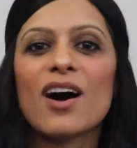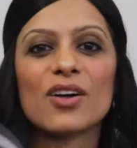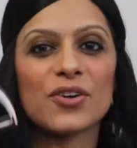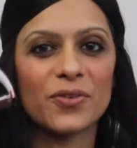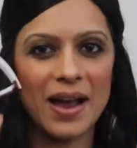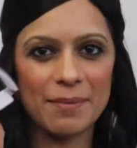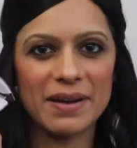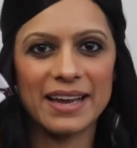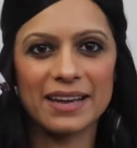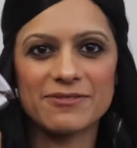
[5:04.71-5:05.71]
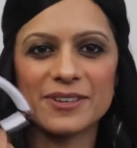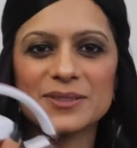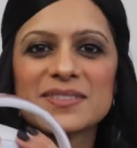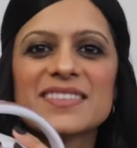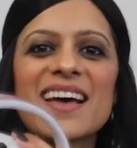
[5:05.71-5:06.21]
I'll grab my
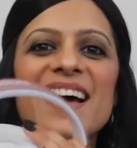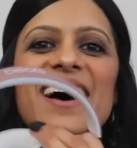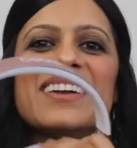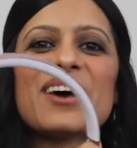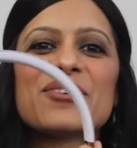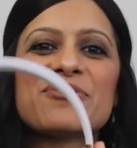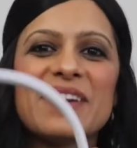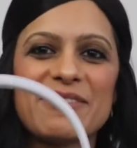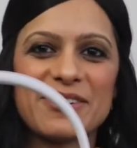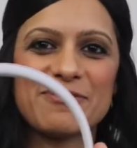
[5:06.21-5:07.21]
headphones, another favorite